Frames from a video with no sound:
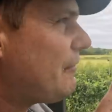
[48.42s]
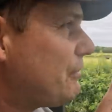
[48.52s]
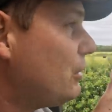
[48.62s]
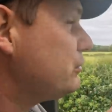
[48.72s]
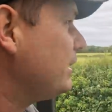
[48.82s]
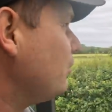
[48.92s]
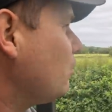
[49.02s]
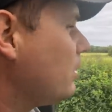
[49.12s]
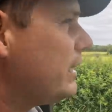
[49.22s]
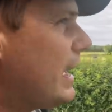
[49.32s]
that field did
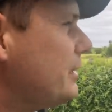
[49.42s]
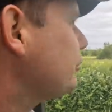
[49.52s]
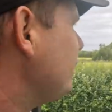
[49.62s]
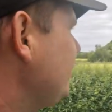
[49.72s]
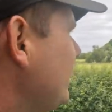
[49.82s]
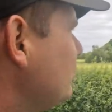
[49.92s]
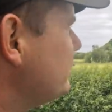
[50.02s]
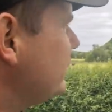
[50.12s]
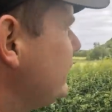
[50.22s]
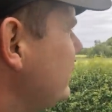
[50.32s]
all right actually. That
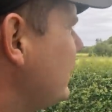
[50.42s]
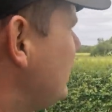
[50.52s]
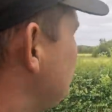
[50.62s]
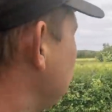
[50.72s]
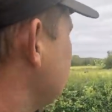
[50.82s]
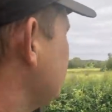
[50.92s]
one did um,